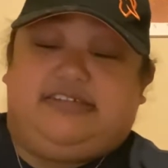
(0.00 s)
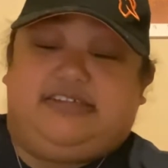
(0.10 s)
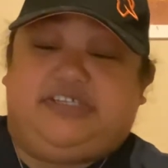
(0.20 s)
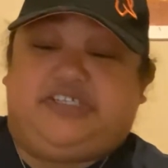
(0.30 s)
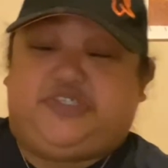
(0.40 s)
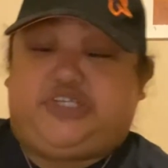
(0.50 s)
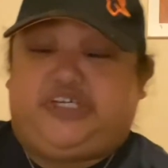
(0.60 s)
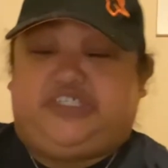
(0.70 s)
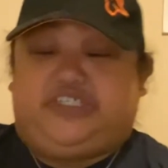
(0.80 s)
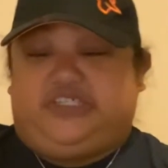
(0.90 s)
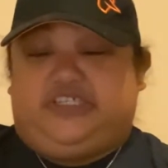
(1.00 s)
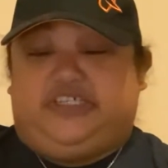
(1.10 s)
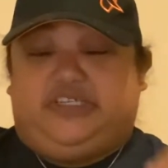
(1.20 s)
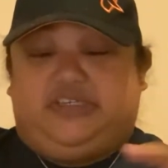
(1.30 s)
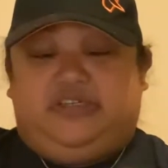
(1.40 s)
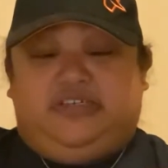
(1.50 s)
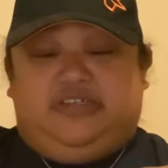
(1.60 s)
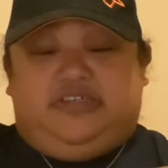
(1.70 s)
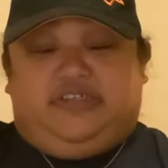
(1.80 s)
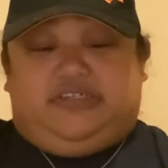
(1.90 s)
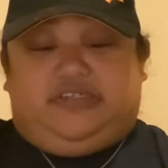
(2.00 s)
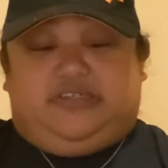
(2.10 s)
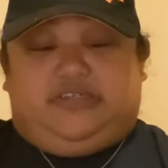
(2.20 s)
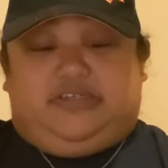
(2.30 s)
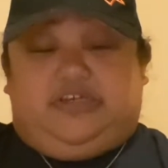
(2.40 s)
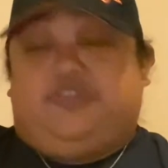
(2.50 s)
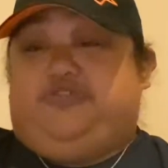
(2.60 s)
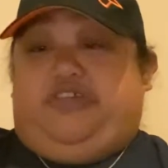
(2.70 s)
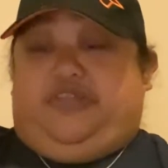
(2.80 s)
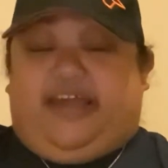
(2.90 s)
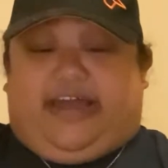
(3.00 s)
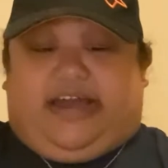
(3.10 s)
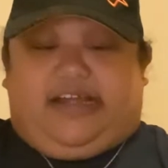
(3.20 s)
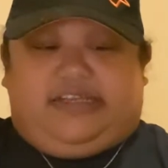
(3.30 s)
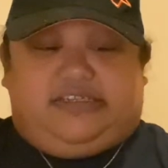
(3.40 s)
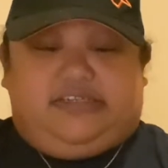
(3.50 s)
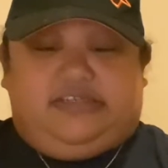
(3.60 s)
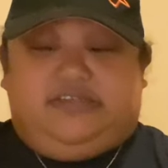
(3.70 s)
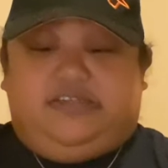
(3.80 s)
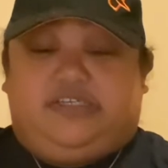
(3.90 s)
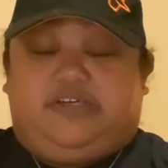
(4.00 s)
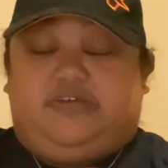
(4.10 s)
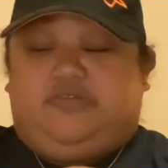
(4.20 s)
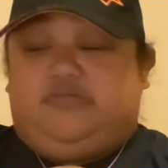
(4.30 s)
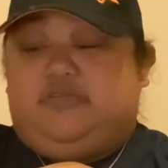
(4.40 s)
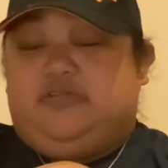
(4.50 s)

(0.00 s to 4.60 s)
They didn't change anything other than that. So